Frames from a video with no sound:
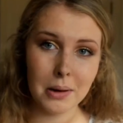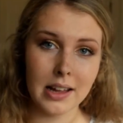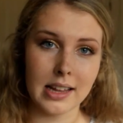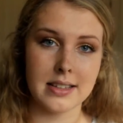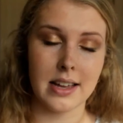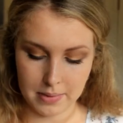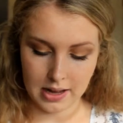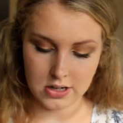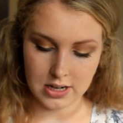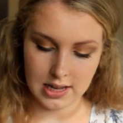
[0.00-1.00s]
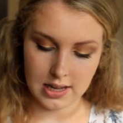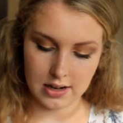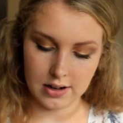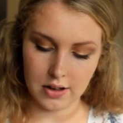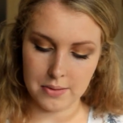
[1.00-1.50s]
apply this, I'm actually
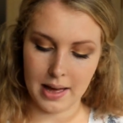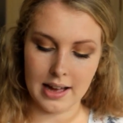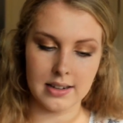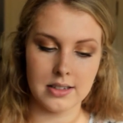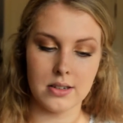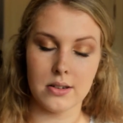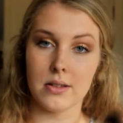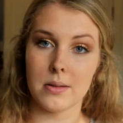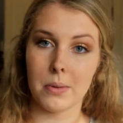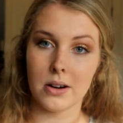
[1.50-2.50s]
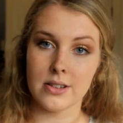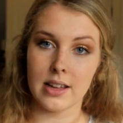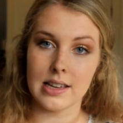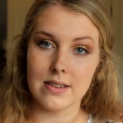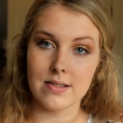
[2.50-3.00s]
going to go back to the brush that
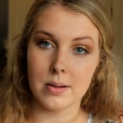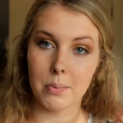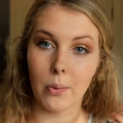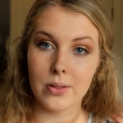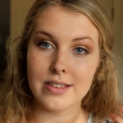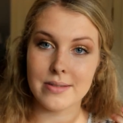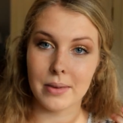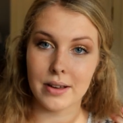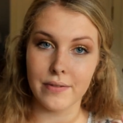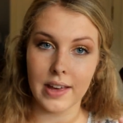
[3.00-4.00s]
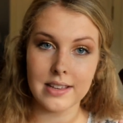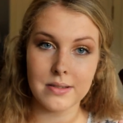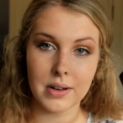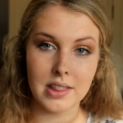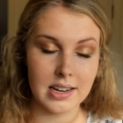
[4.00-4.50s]
I used to bronze my
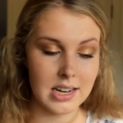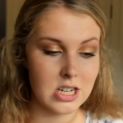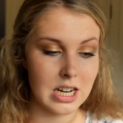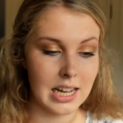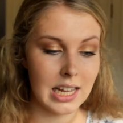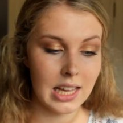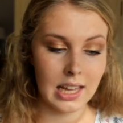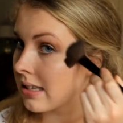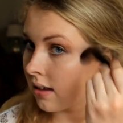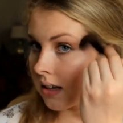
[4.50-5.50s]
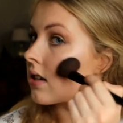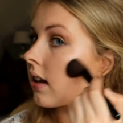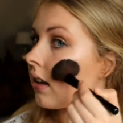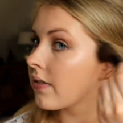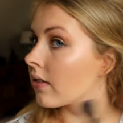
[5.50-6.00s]
face with initially.
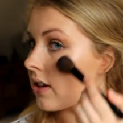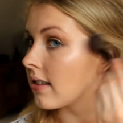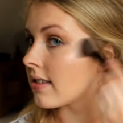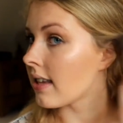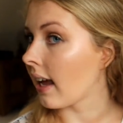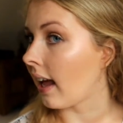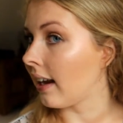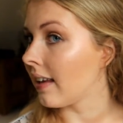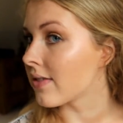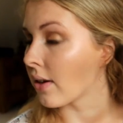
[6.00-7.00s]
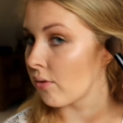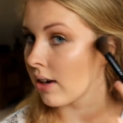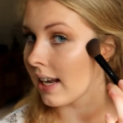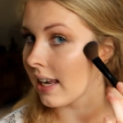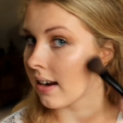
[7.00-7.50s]
You can see it leaves a
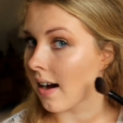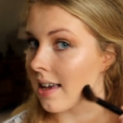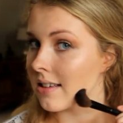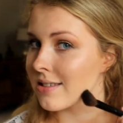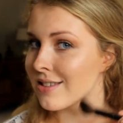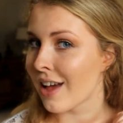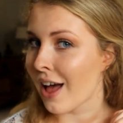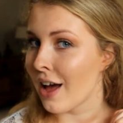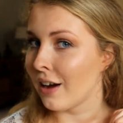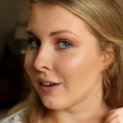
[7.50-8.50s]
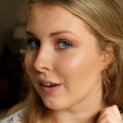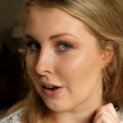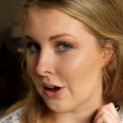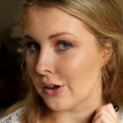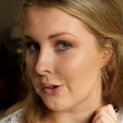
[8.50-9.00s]
really nice
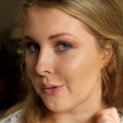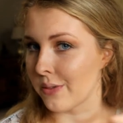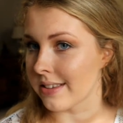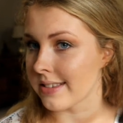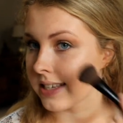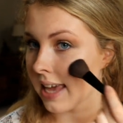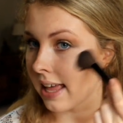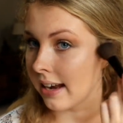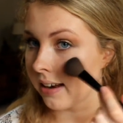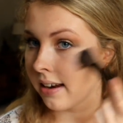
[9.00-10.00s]
glow on the skin.